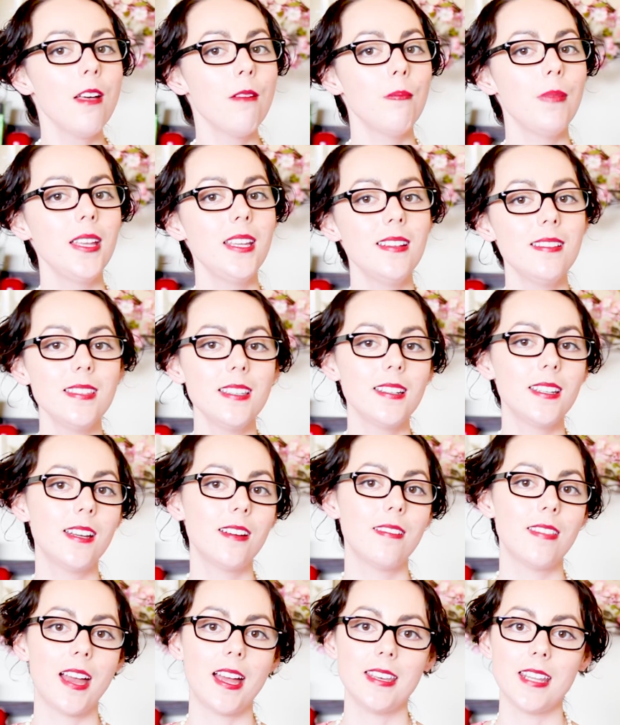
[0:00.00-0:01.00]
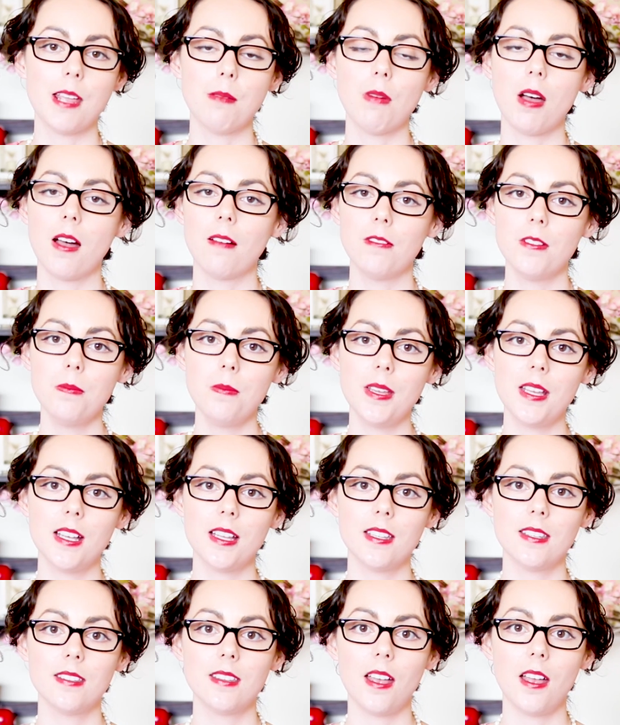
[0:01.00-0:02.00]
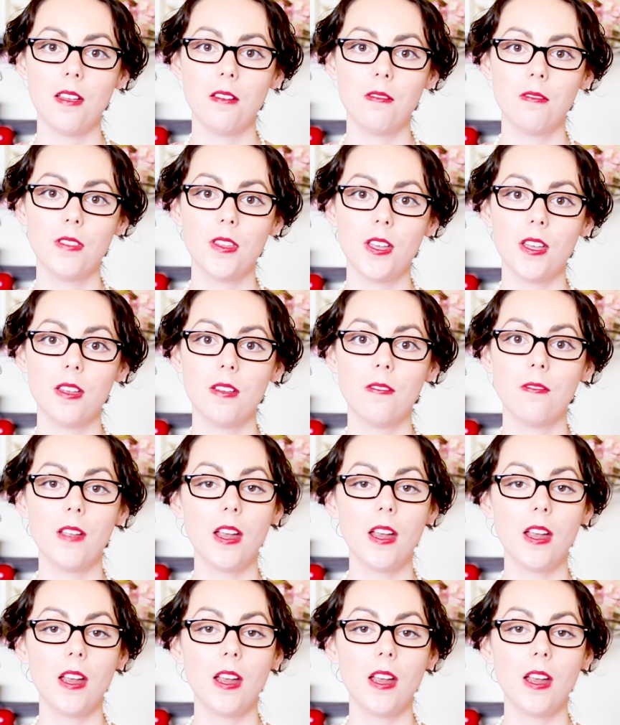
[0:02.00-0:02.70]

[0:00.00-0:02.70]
But he doesn't hear that name often because of the